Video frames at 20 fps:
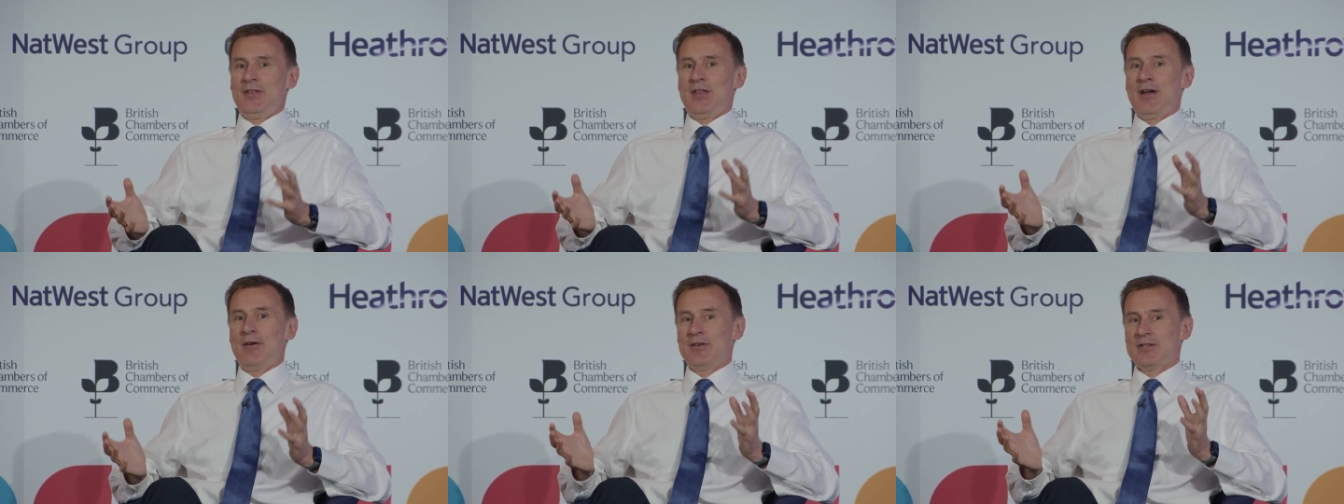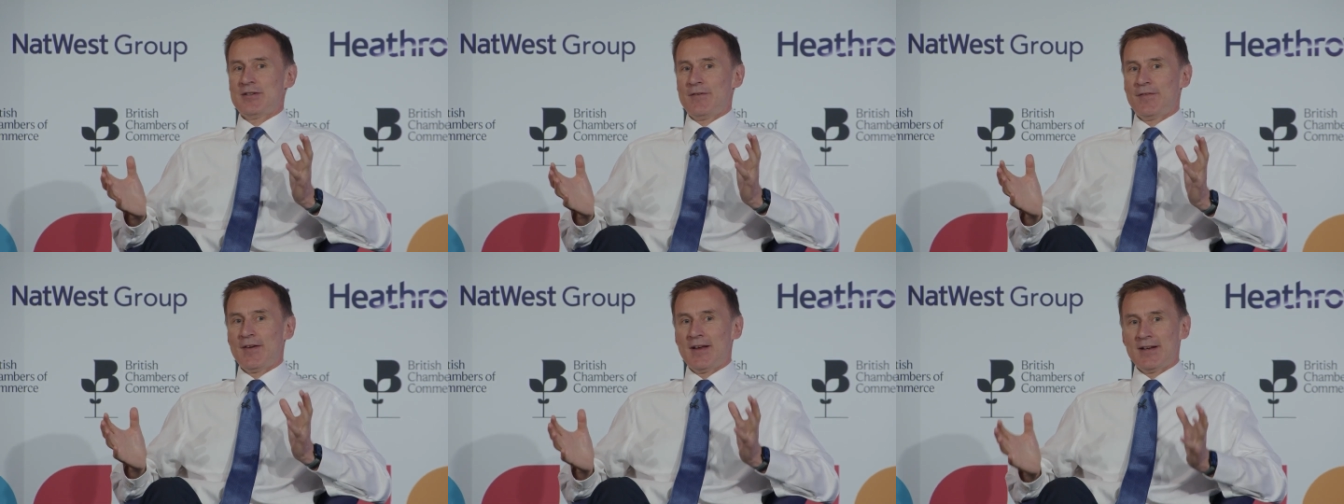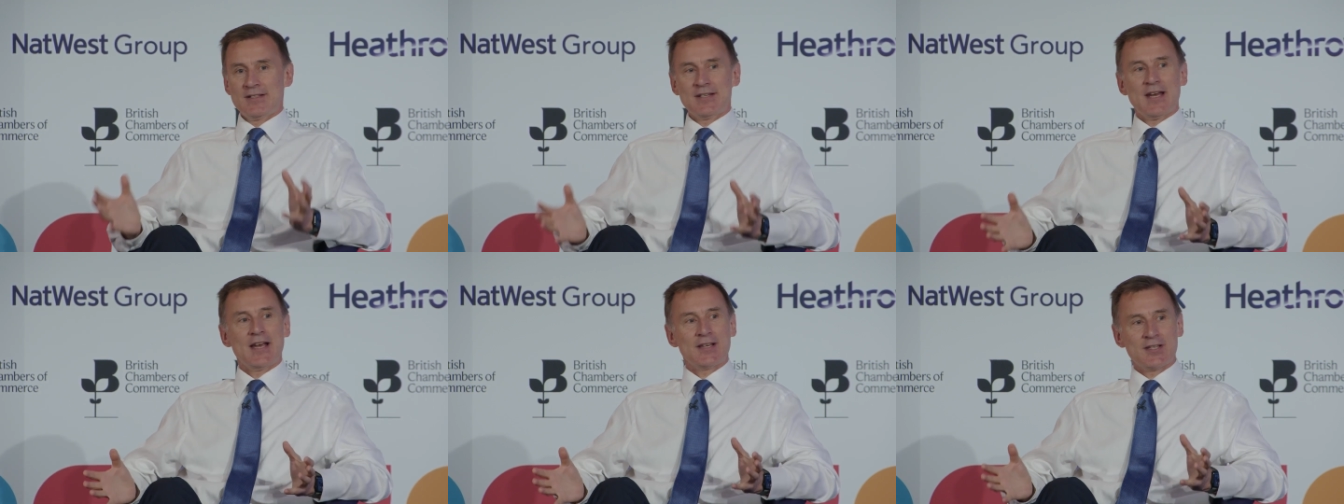there is a
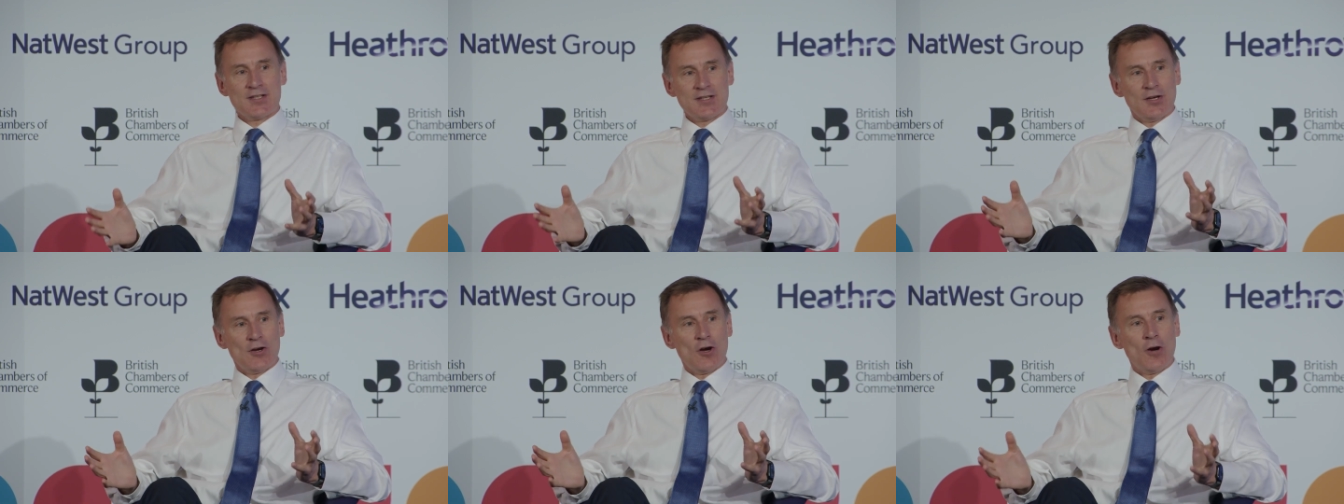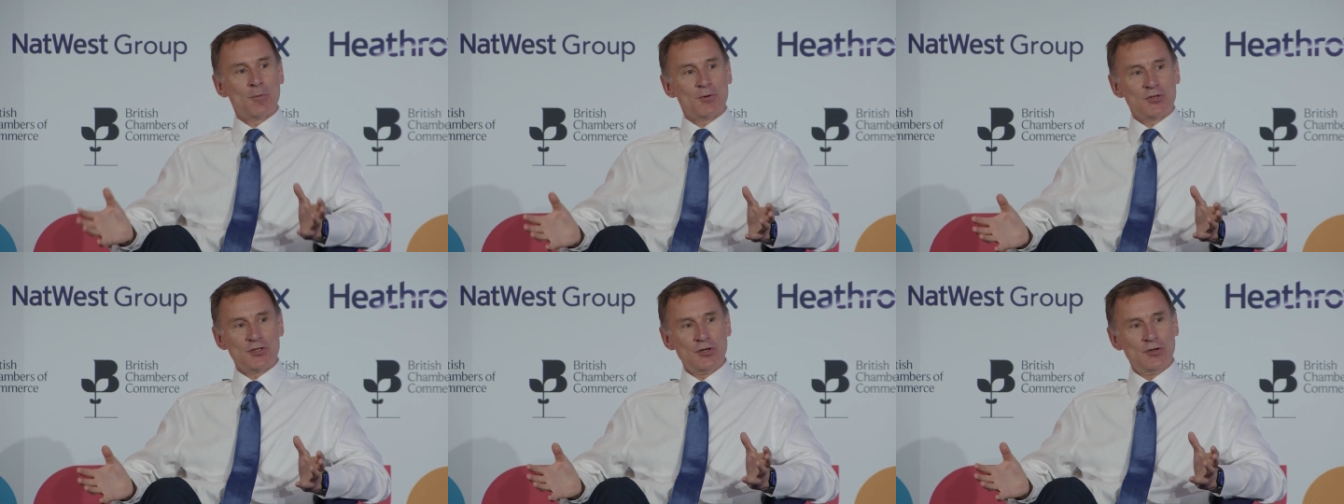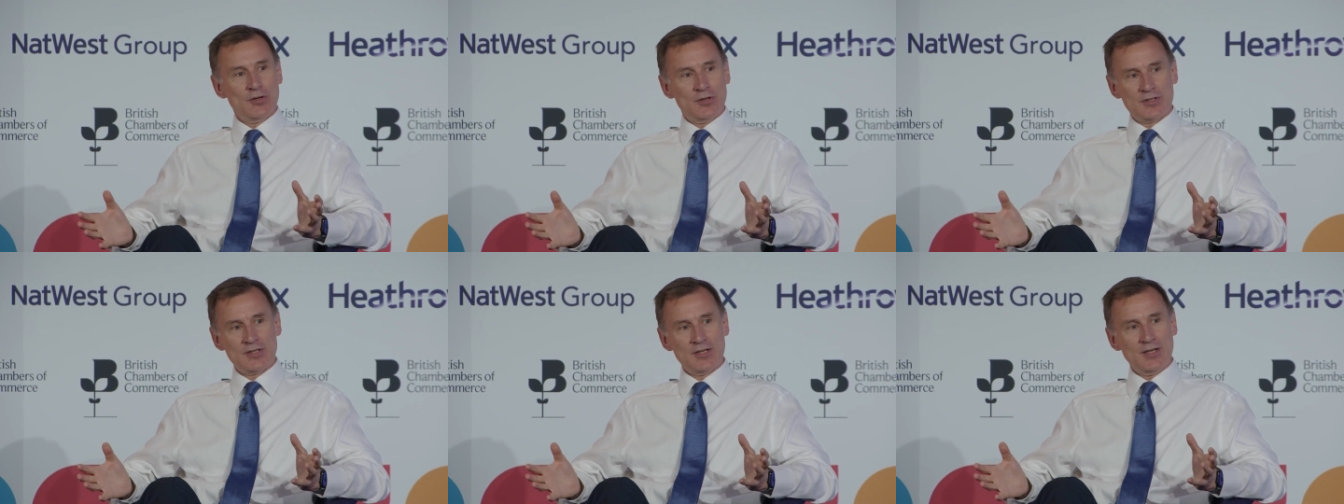fantastic
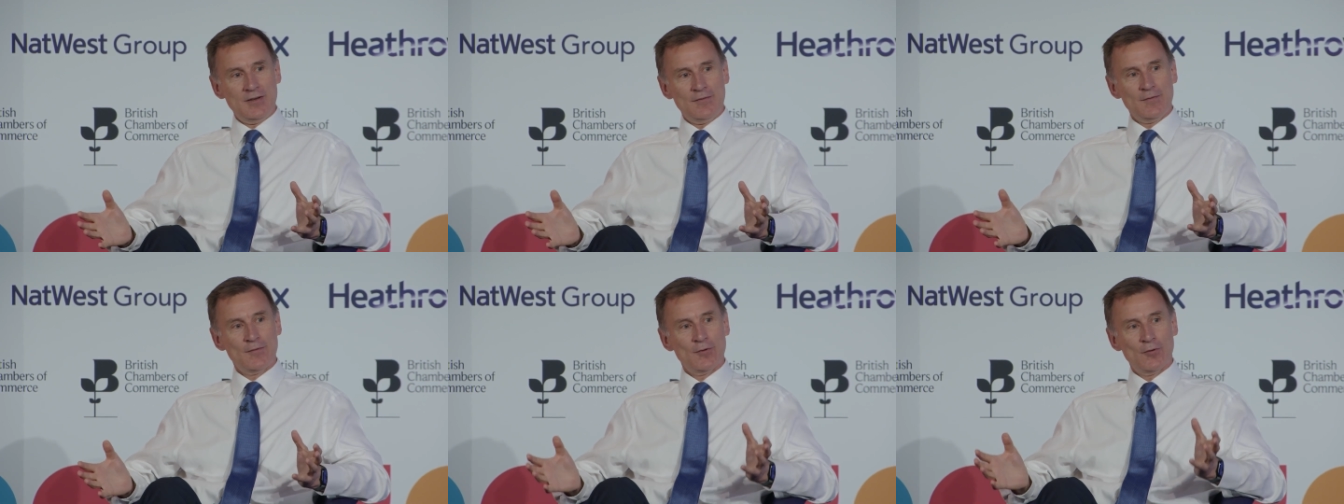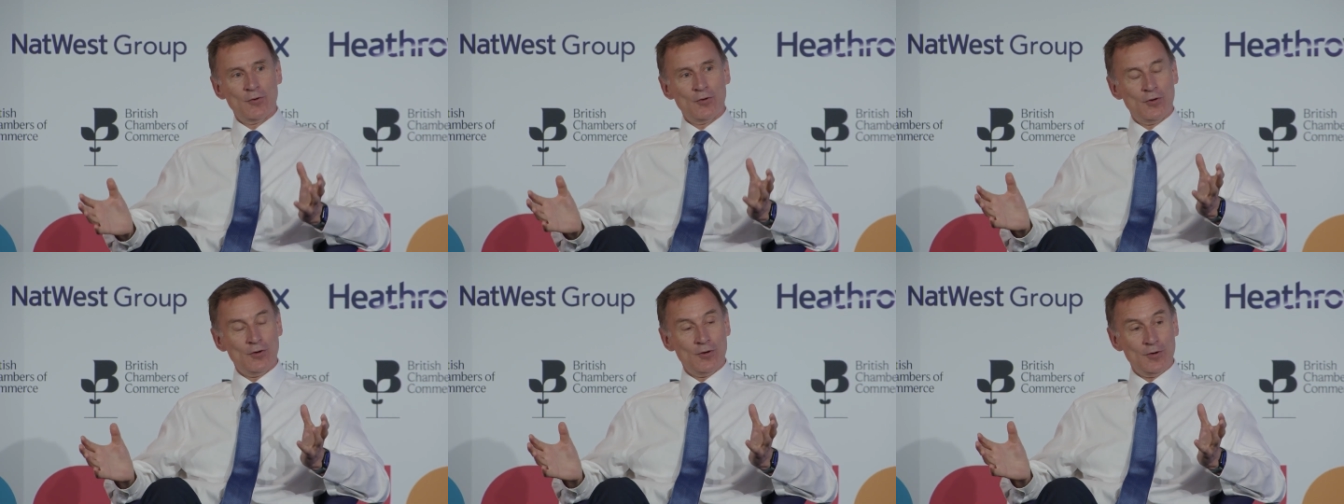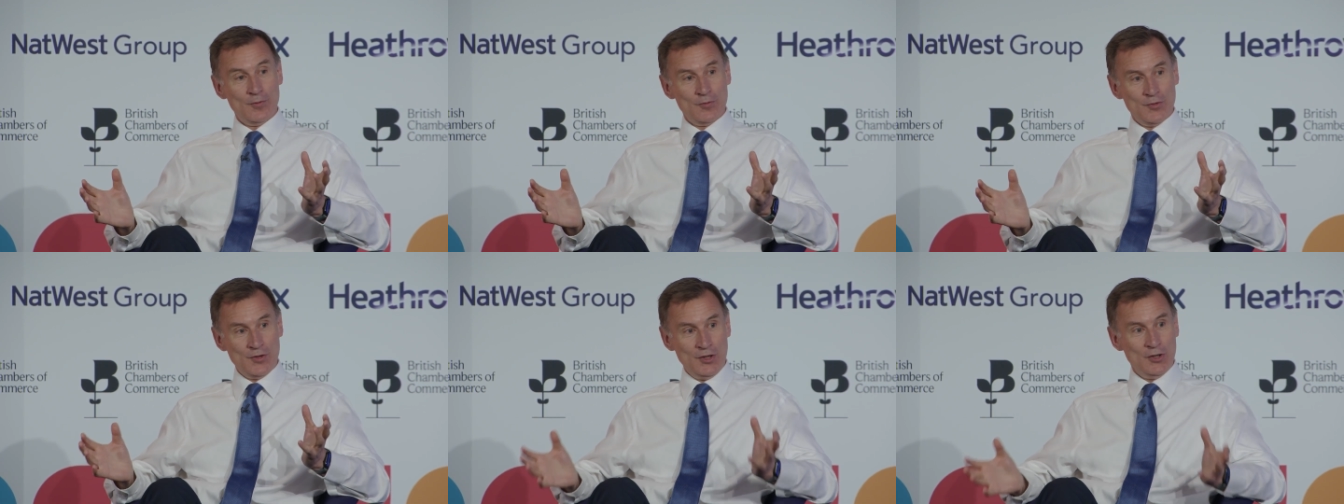opportunity for
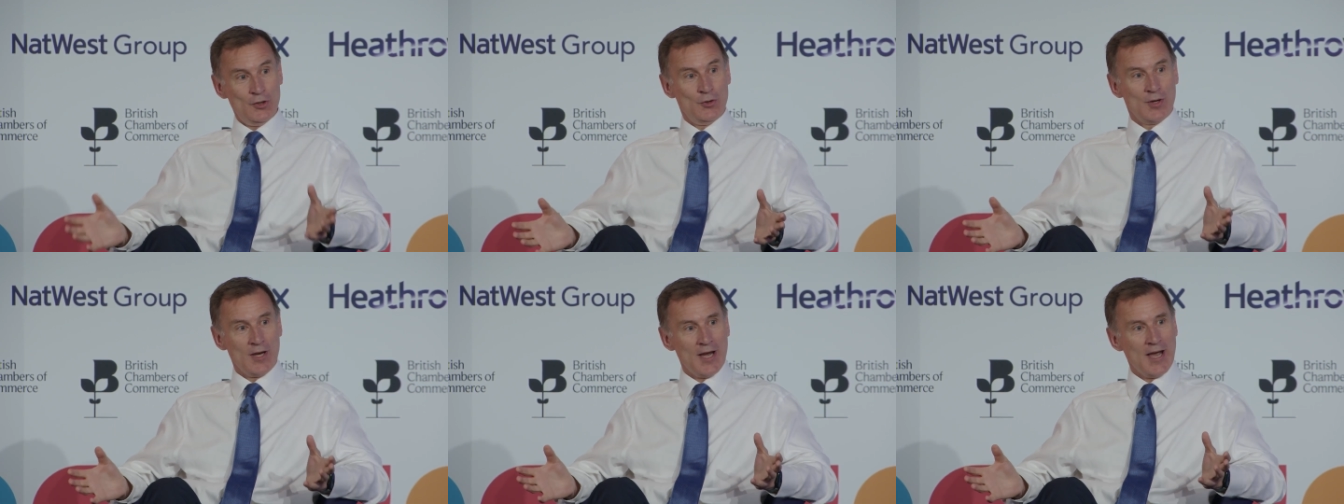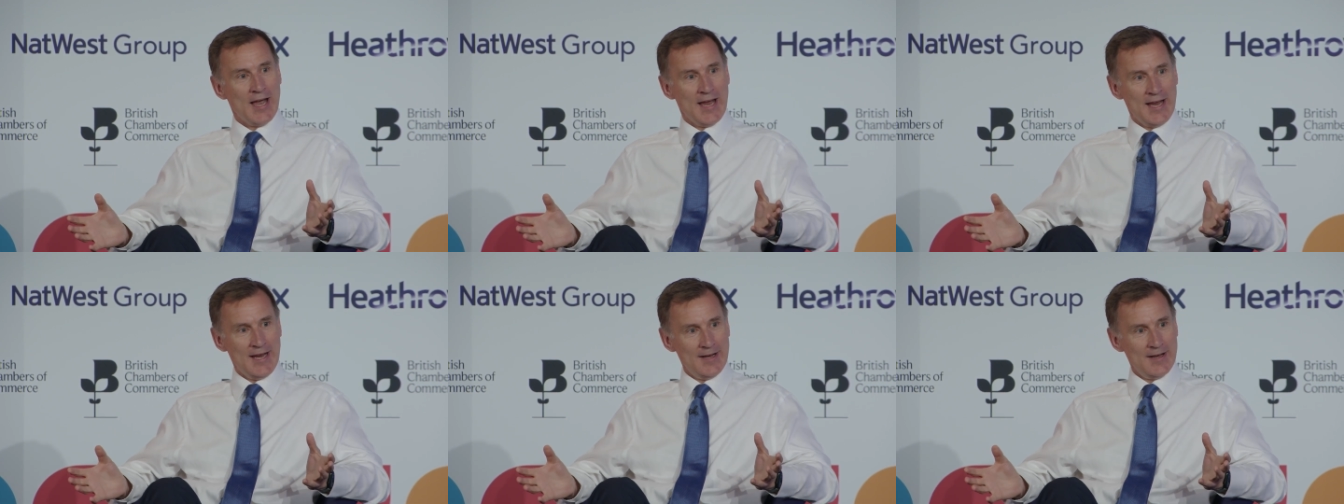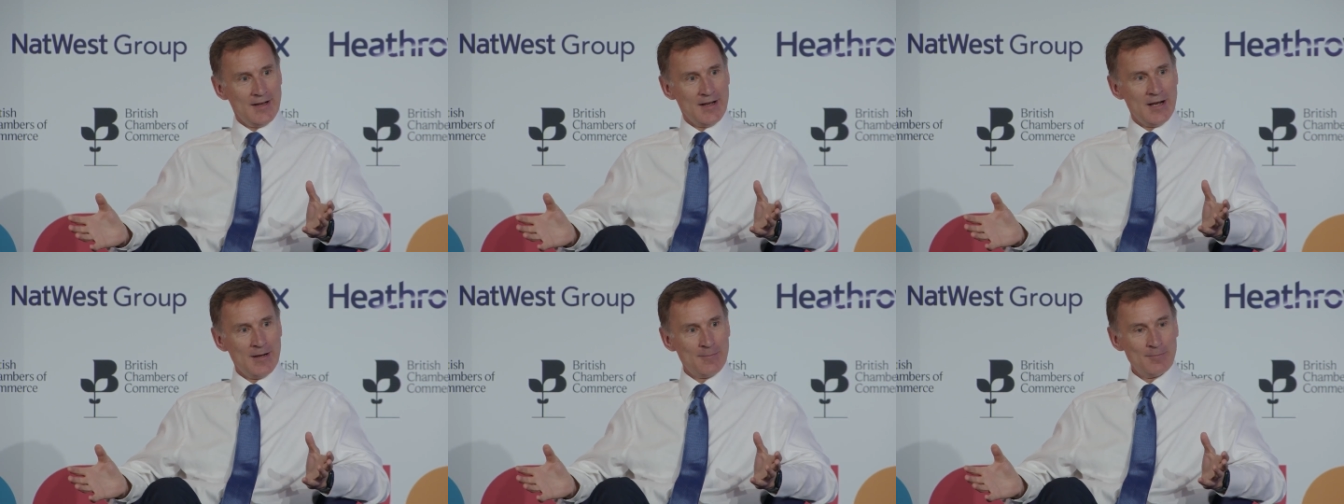the
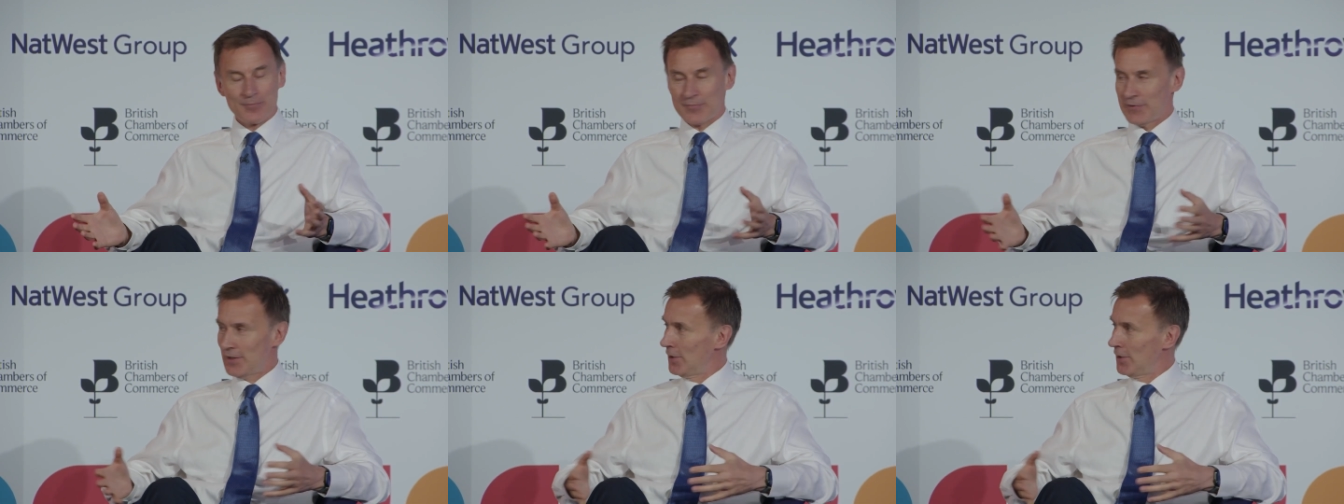UK.